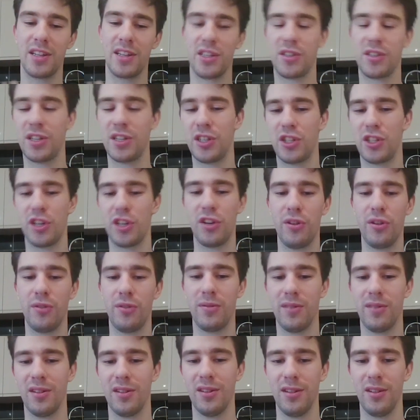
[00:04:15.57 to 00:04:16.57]
Did
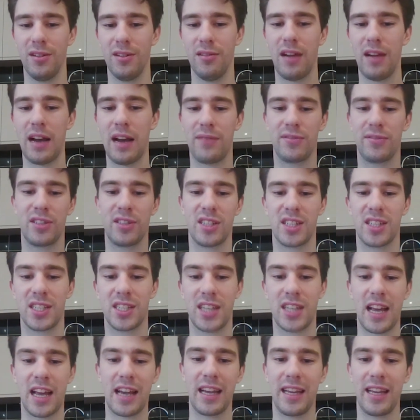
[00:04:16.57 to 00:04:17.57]
you have to
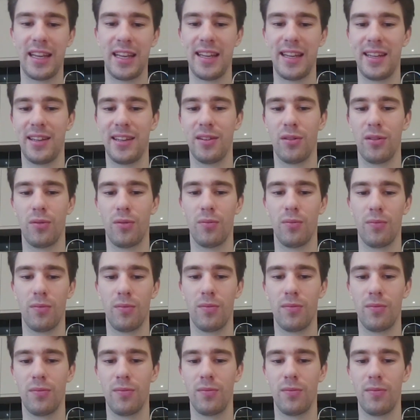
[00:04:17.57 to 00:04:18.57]
stay
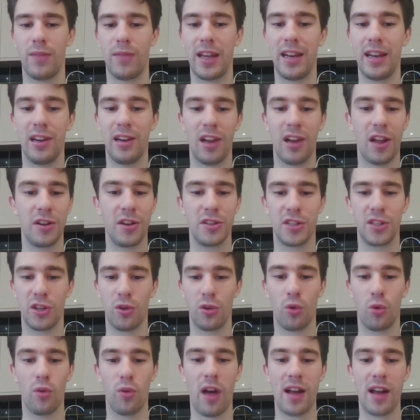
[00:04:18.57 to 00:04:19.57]
in
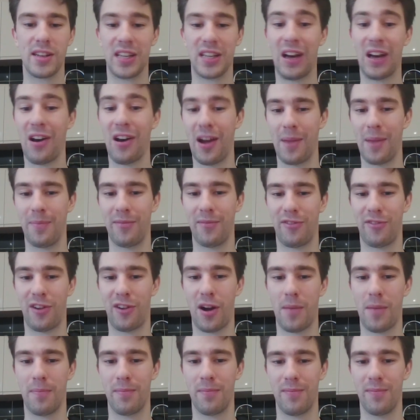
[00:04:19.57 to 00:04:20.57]
London all that time
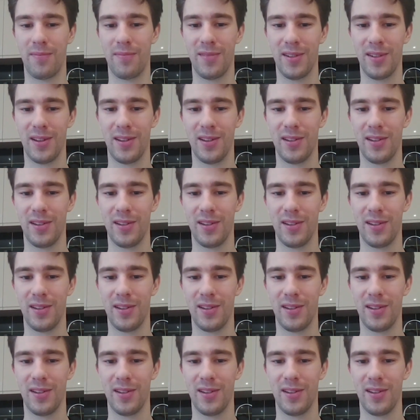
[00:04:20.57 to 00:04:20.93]
from